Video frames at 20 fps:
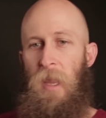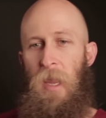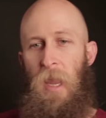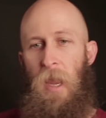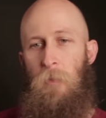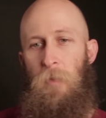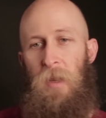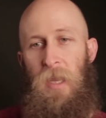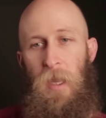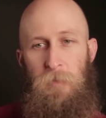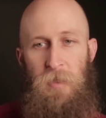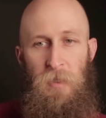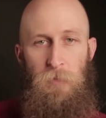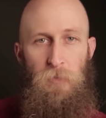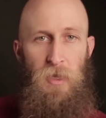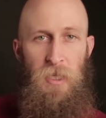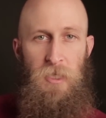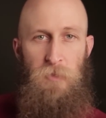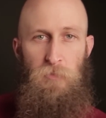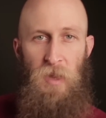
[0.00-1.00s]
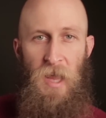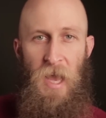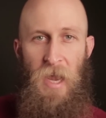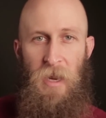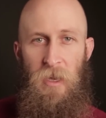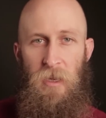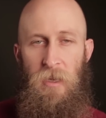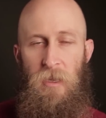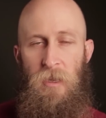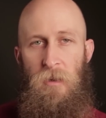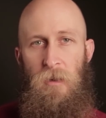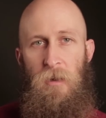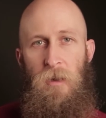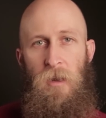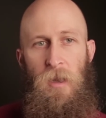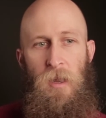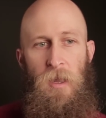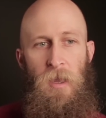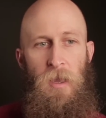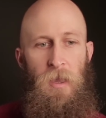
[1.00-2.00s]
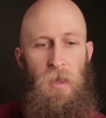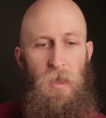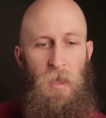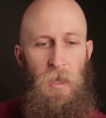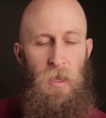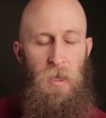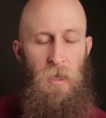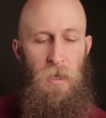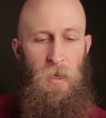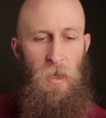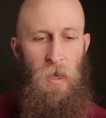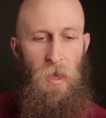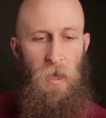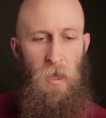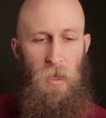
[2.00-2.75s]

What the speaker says: and we kept it pitch black in here and